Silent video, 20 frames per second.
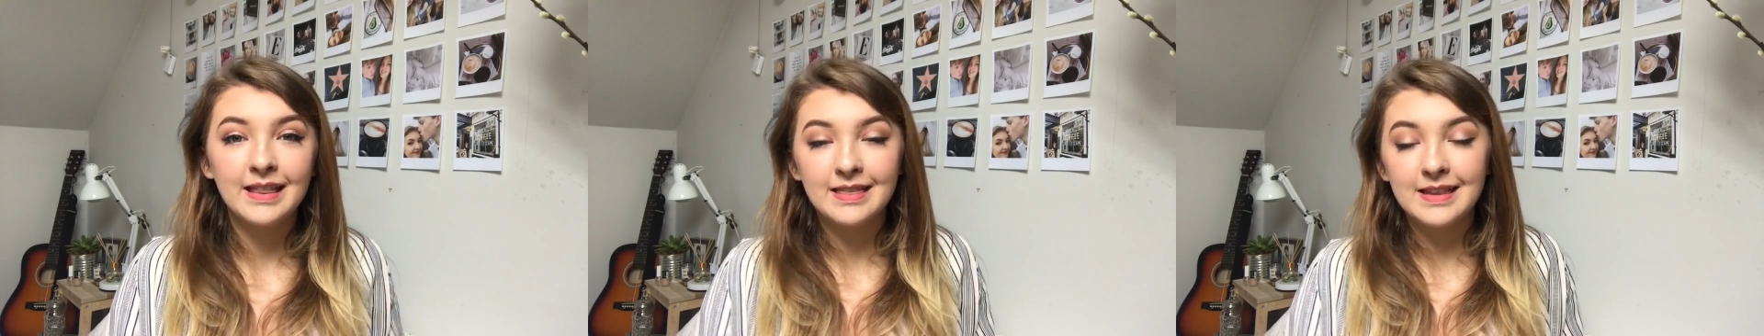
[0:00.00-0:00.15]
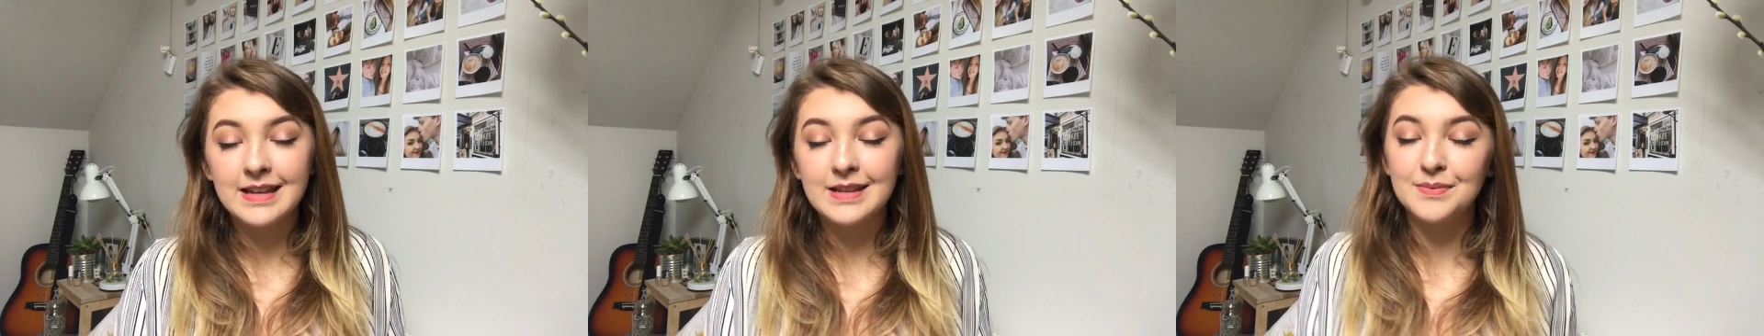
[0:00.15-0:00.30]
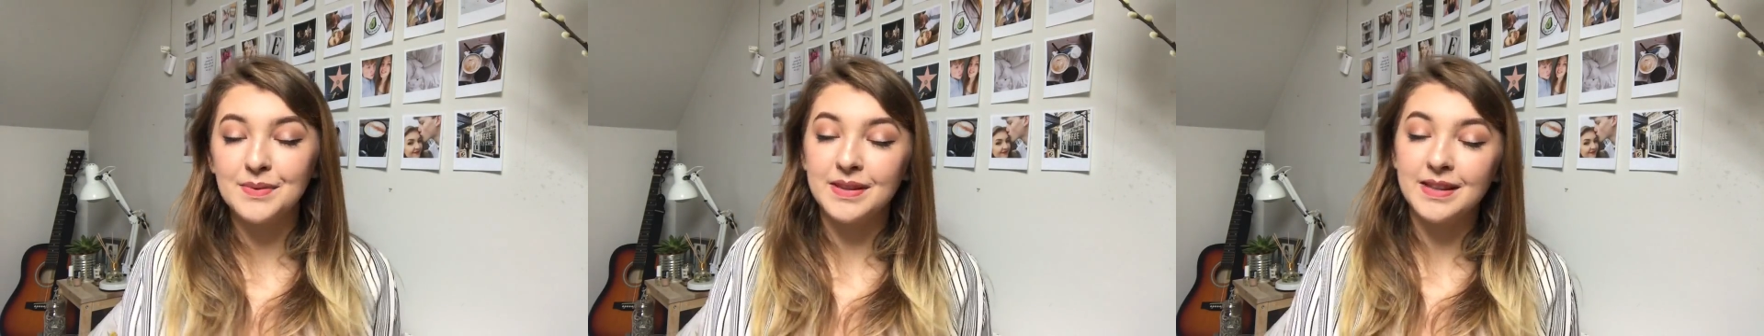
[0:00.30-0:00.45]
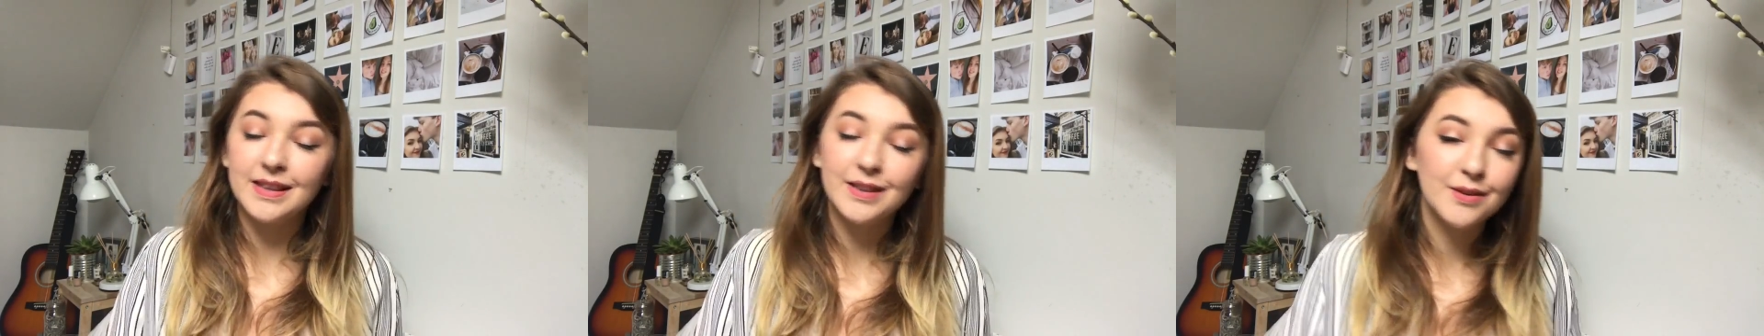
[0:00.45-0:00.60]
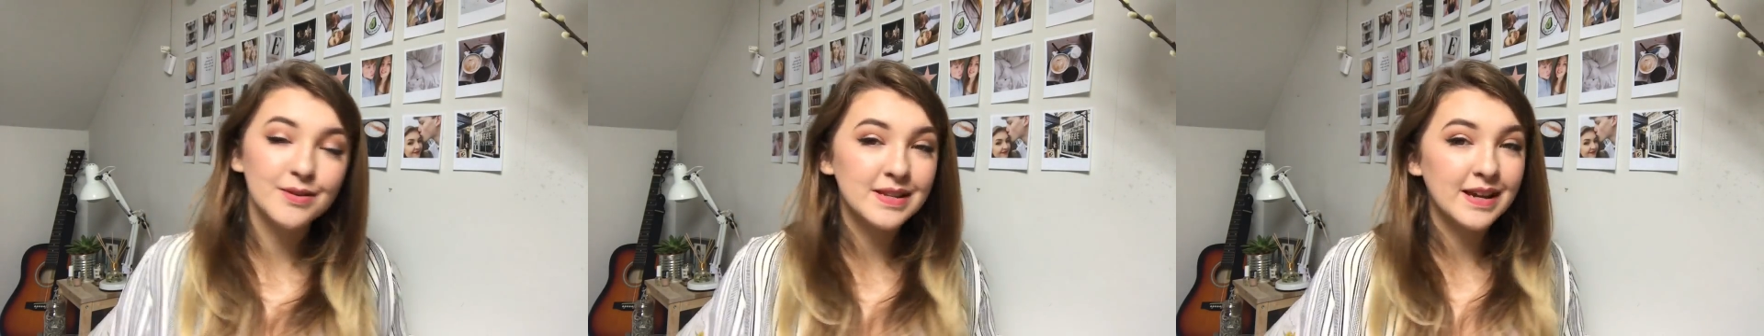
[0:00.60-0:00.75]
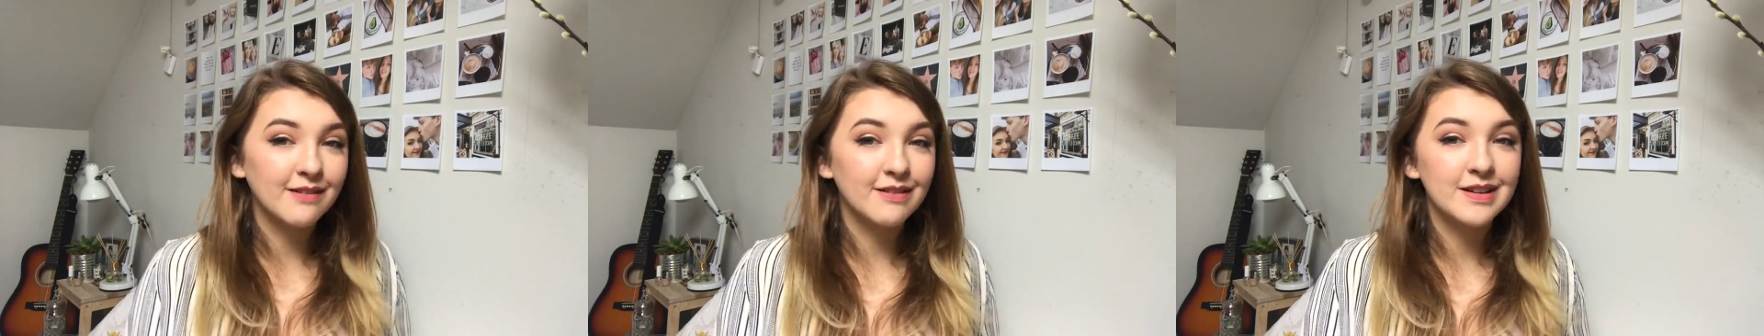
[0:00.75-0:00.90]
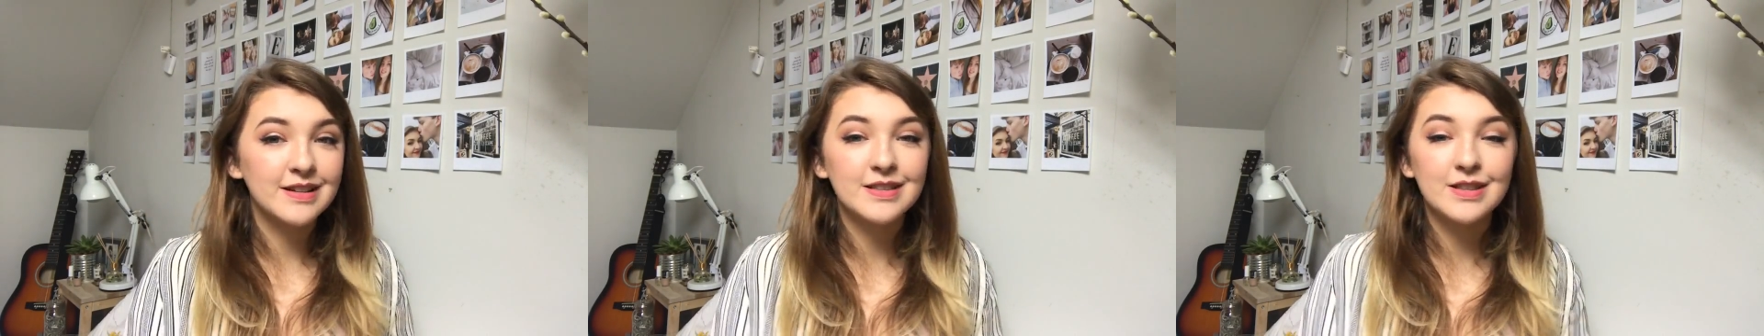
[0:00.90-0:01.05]
things within those
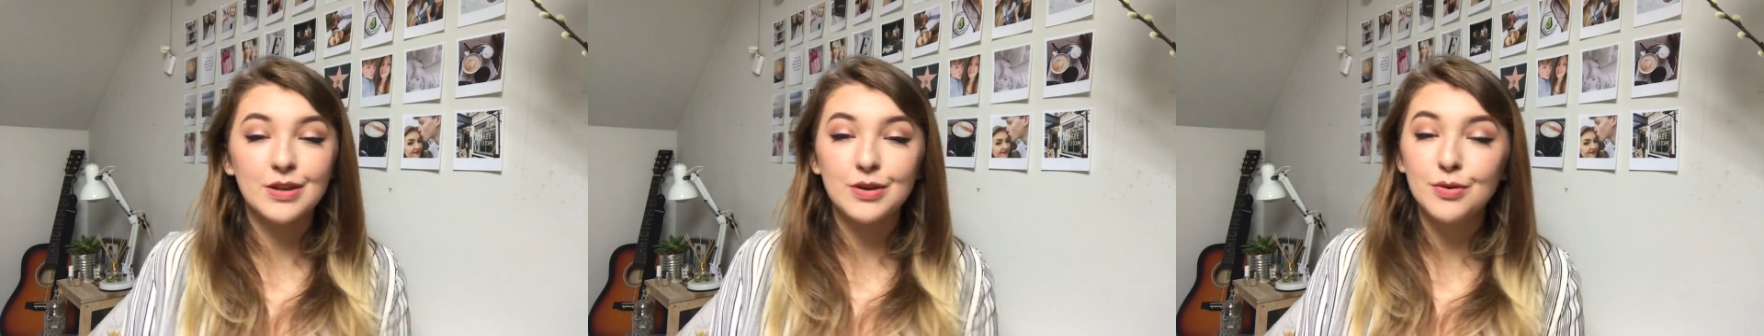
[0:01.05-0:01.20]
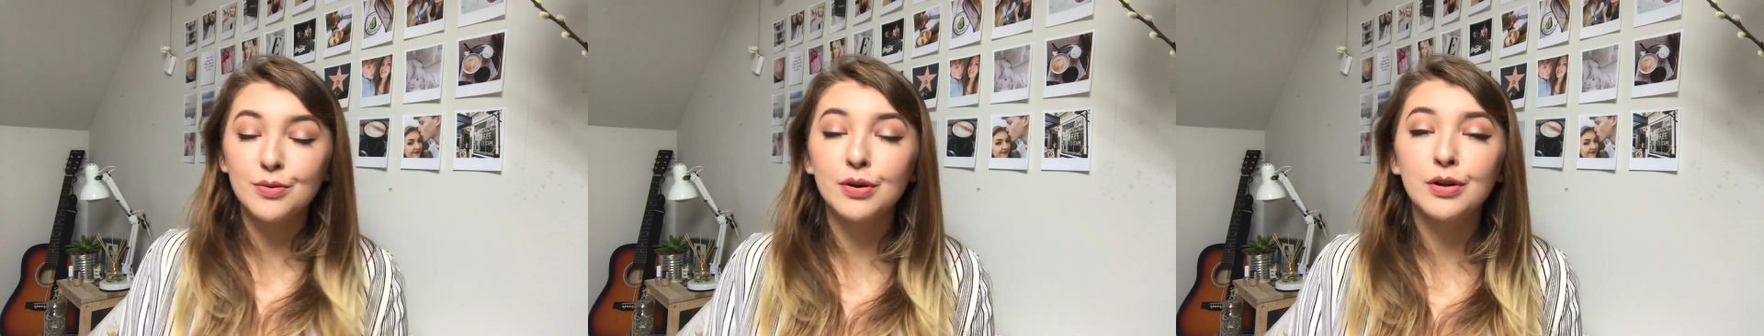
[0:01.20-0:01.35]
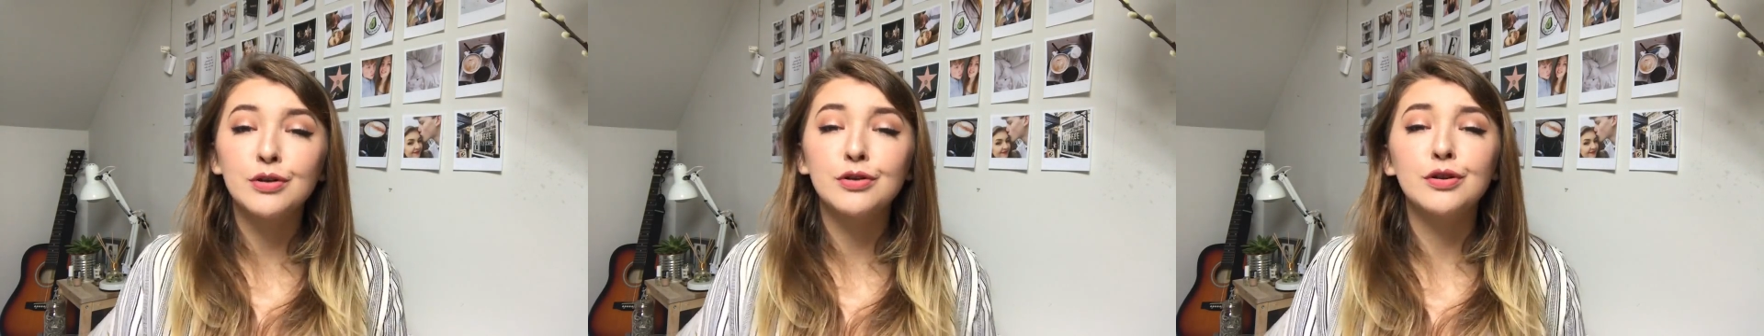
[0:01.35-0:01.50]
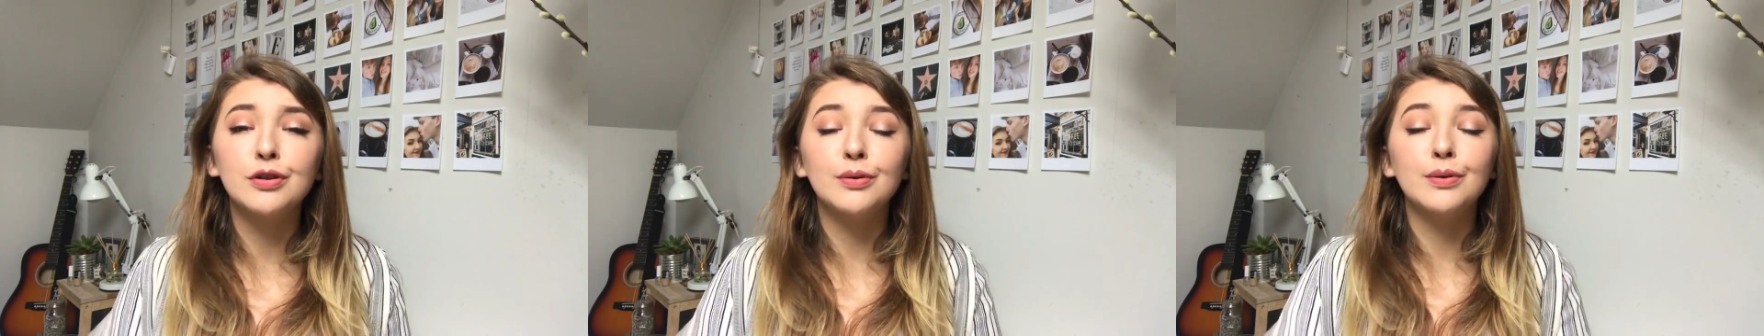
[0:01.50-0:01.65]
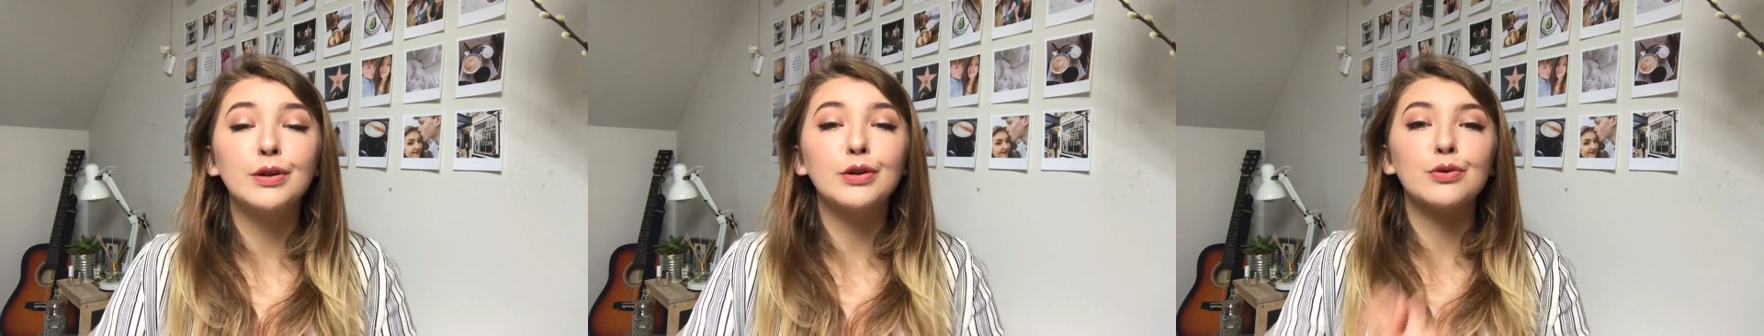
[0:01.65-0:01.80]
areas that you can do,